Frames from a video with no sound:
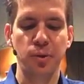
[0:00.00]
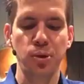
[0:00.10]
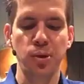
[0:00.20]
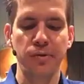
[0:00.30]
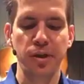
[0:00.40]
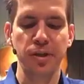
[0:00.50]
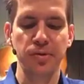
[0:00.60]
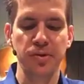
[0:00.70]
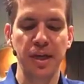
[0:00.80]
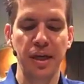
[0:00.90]
whoever
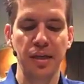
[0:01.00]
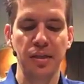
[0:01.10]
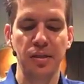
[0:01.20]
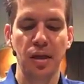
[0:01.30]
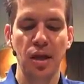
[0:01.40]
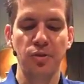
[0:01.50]
kills Cain,